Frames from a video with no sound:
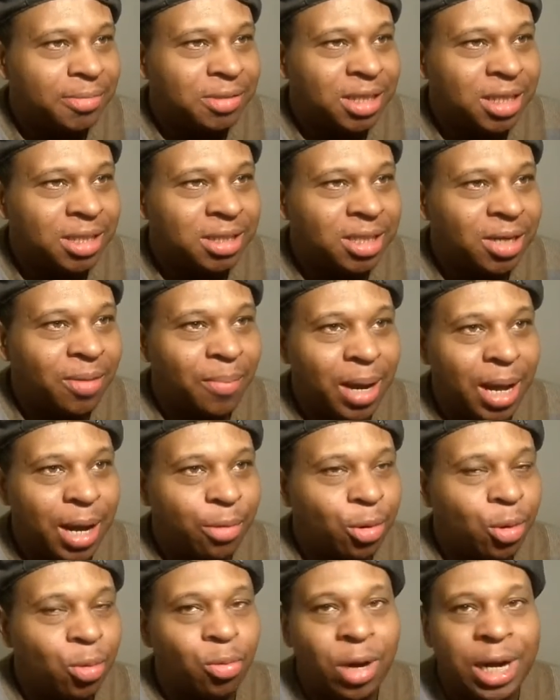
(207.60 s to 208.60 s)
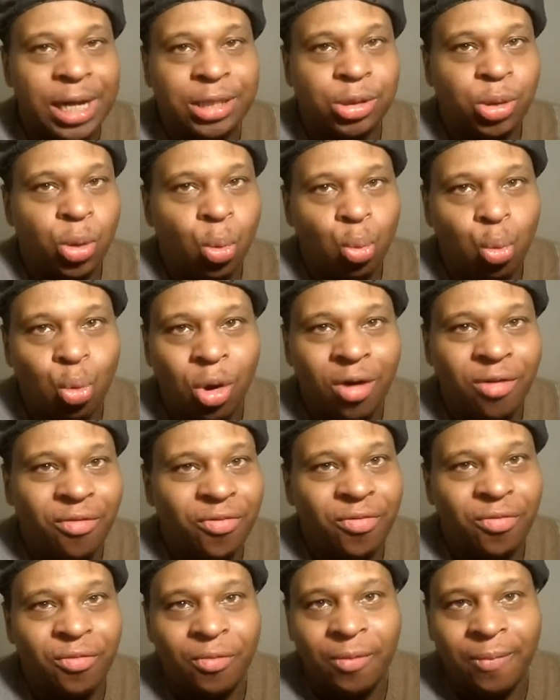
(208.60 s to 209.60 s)
somebody will raise a
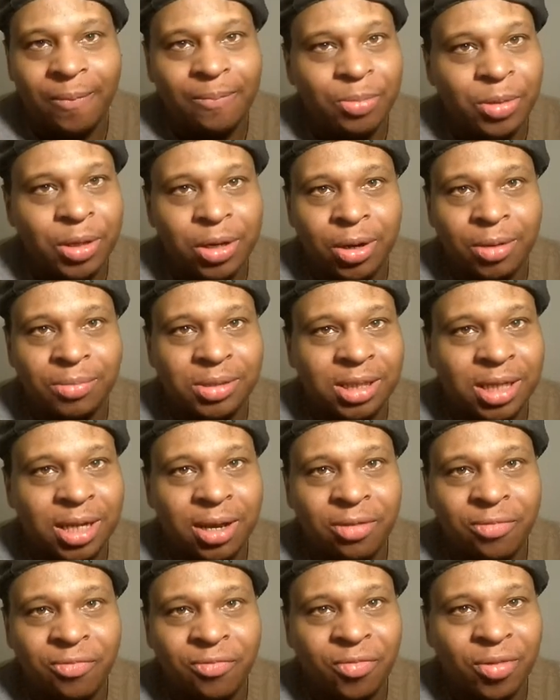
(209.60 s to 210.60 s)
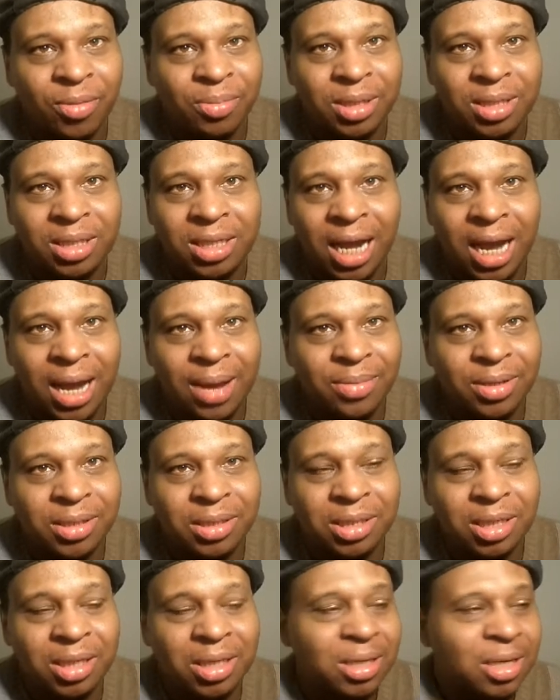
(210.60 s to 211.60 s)
wolf, from the time
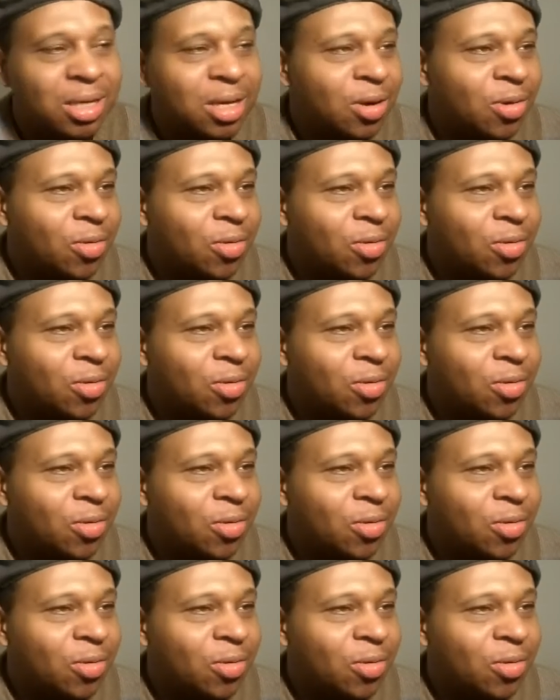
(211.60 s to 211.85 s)
it's a